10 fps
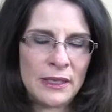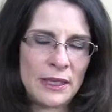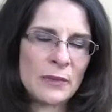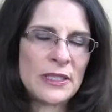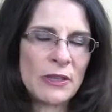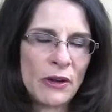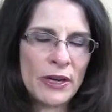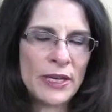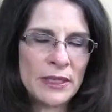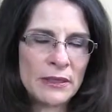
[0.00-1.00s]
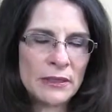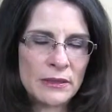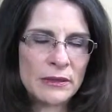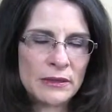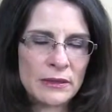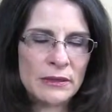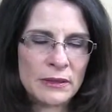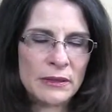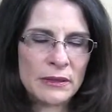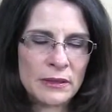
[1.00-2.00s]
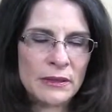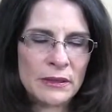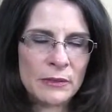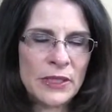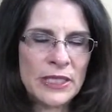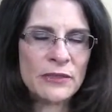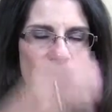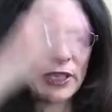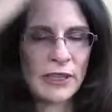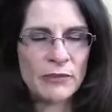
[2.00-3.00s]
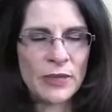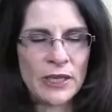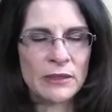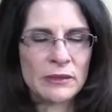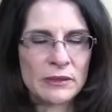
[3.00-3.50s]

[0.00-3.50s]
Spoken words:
I'm sorry. Please forgive me.